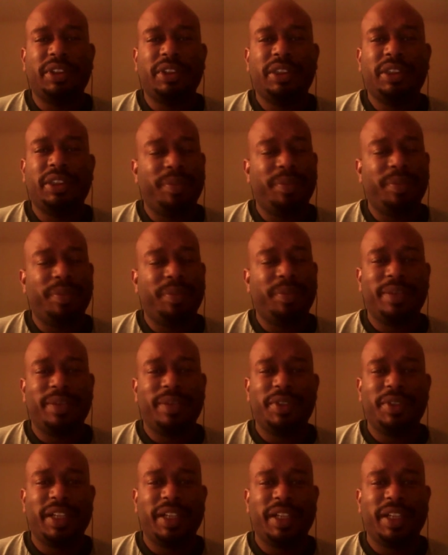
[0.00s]
But man, when
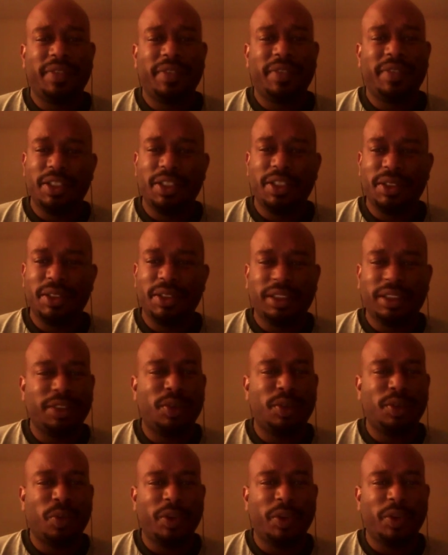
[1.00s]
you have that look and
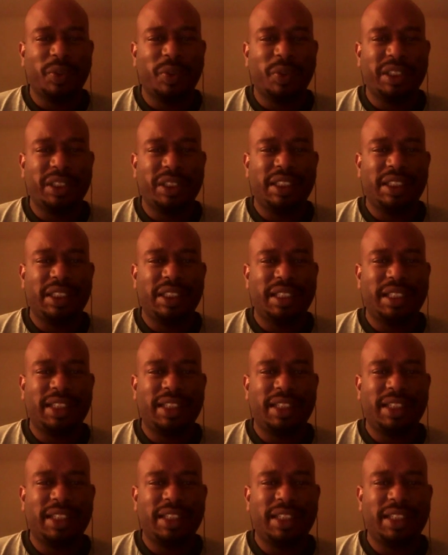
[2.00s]
you can work in the ring like
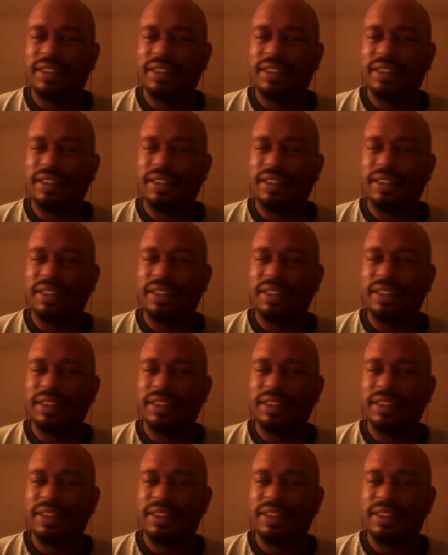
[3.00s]
that,